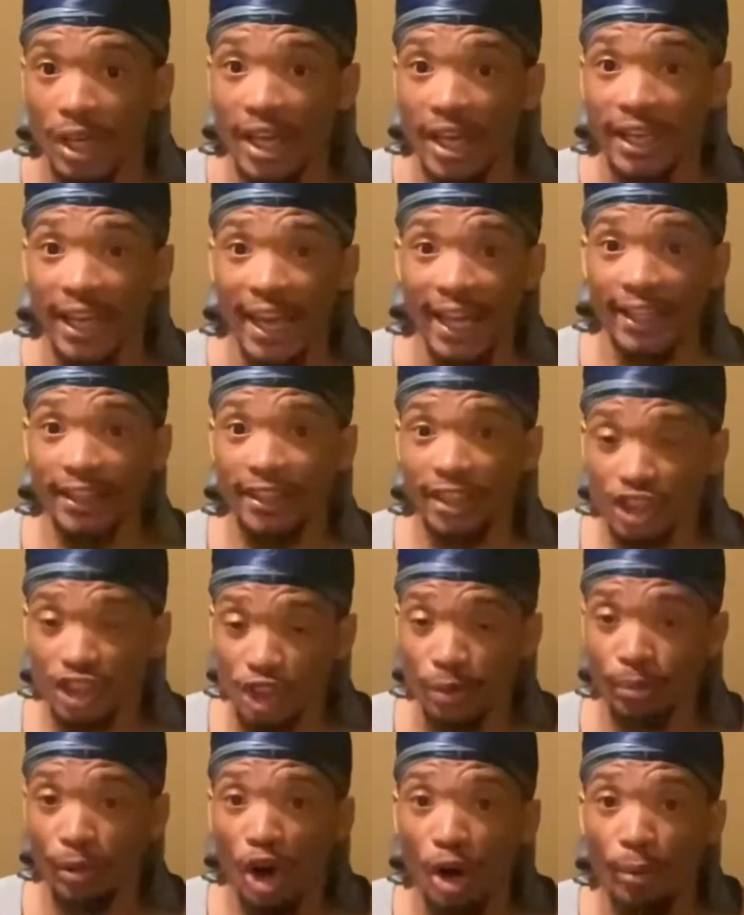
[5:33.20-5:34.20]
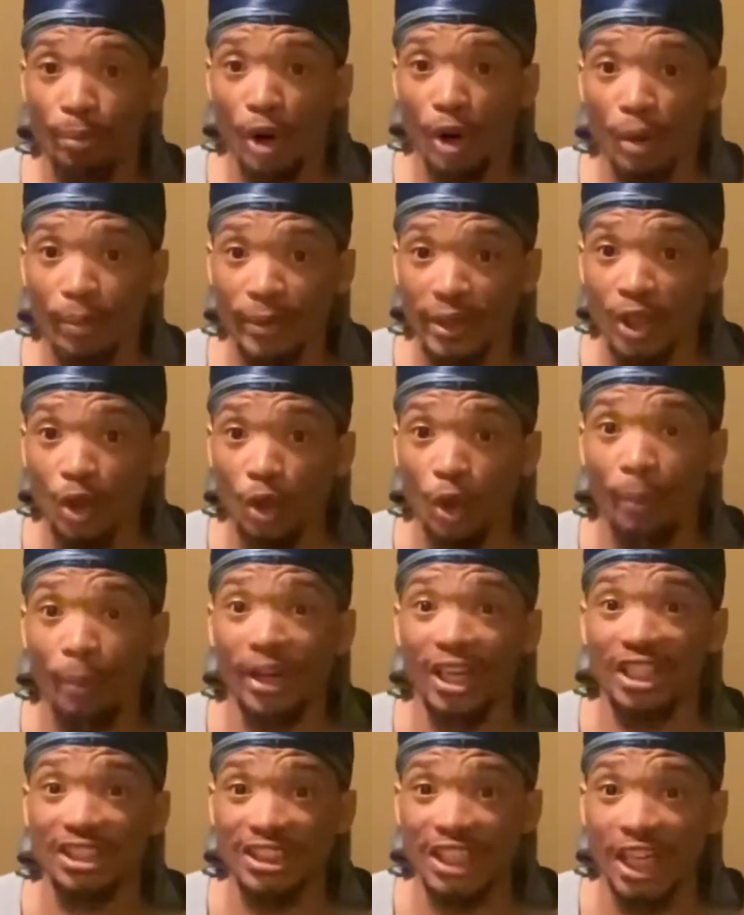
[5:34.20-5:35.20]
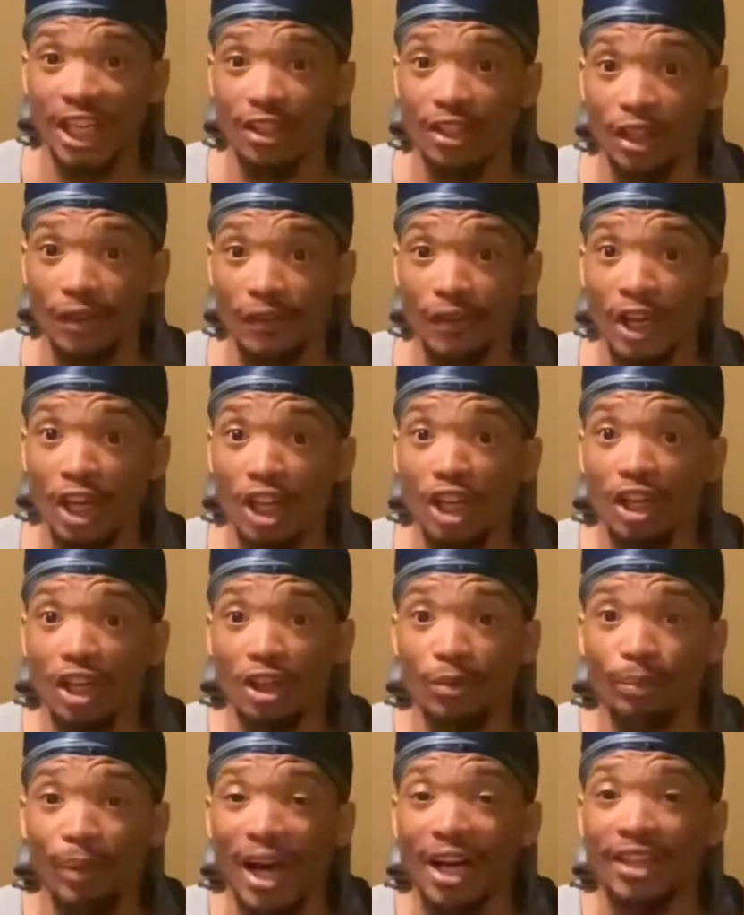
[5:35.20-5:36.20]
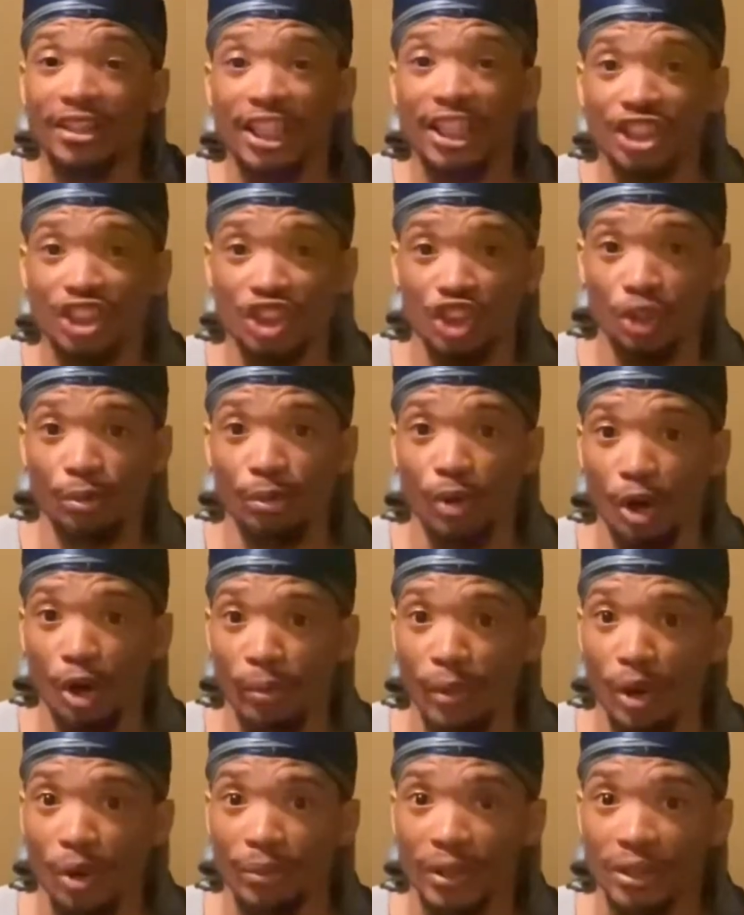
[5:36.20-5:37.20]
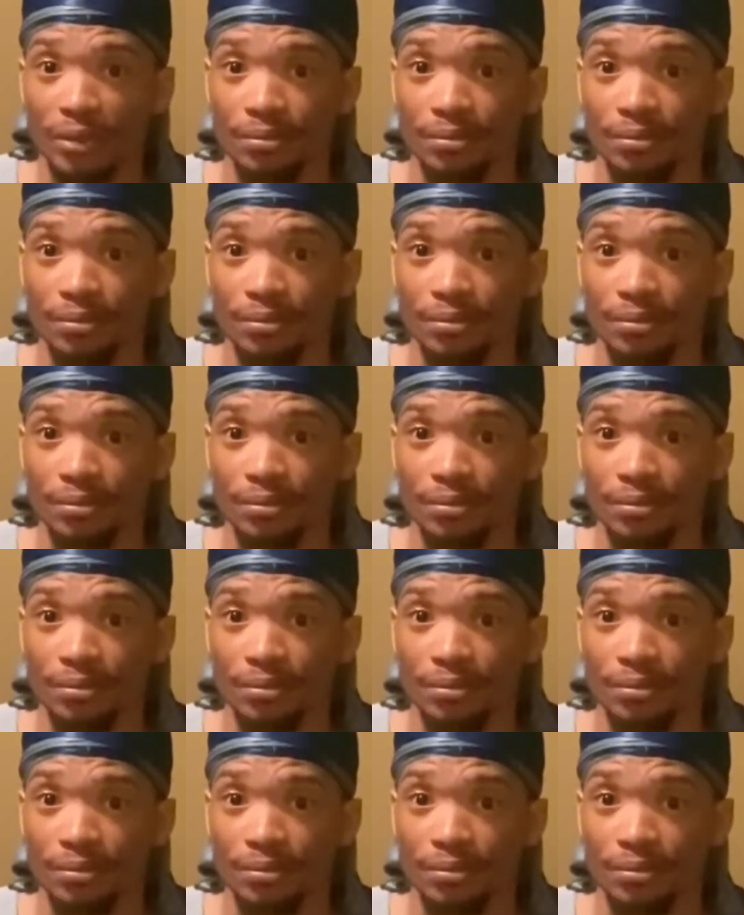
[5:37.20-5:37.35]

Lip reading: Candidate Jamal Bowman would be ashamed of politician Jamal Bowman.